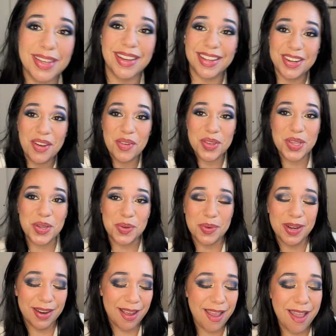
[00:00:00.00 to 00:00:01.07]
I know you
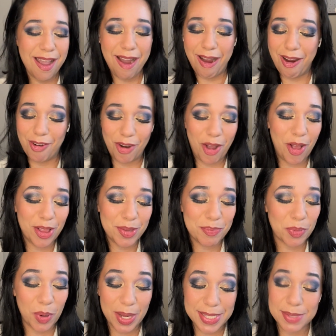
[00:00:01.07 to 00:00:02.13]
are all
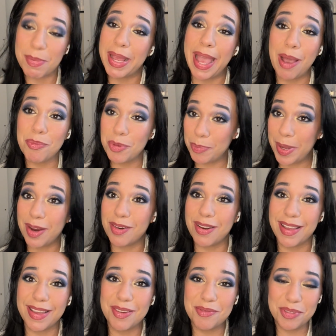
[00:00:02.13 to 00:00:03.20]
impressed by how prepared
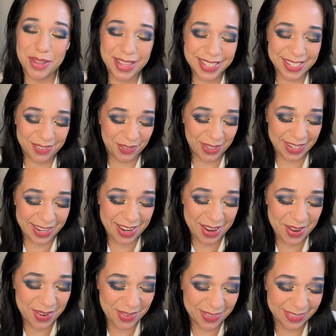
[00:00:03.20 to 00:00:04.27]
I am for this
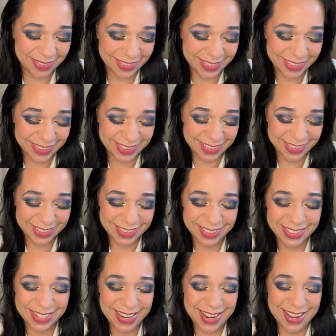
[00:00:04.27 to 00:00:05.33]
video.
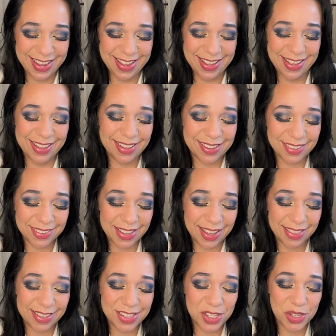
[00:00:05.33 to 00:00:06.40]
Okay,
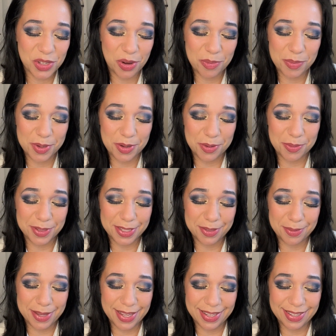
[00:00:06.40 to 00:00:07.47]
let's sharpen her really
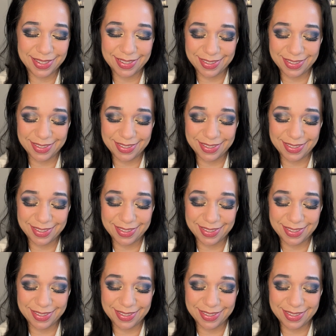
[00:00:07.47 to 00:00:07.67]
quick.